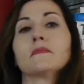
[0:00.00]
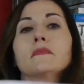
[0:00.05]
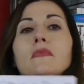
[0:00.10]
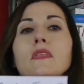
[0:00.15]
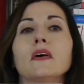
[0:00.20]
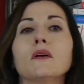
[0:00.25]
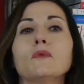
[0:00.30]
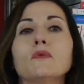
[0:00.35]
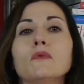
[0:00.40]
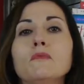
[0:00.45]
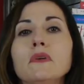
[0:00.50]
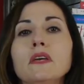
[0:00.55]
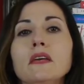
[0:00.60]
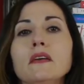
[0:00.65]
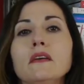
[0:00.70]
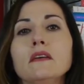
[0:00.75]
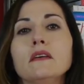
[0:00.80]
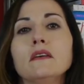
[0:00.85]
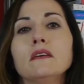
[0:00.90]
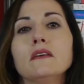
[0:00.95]
That would
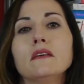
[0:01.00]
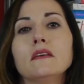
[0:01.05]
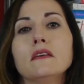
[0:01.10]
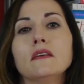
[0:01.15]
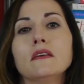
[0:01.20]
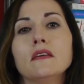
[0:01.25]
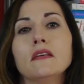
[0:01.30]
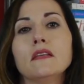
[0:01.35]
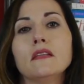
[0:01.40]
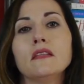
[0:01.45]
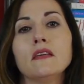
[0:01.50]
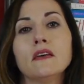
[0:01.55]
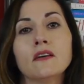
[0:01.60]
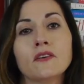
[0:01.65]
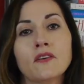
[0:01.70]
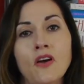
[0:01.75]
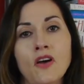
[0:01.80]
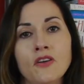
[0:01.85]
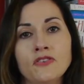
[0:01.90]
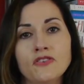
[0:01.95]
be the
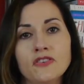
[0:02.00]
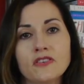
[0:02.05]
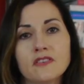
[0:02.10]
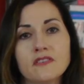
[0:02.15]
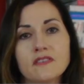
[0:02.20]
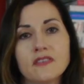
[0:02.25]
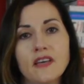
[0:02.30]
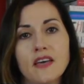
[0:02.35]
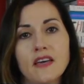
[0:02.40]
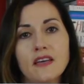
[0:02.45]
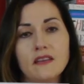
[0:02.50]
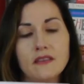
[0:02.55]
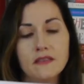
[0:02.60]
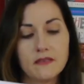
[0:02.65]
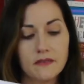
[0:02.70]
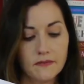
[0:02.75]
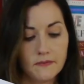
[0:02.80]
unconscious side.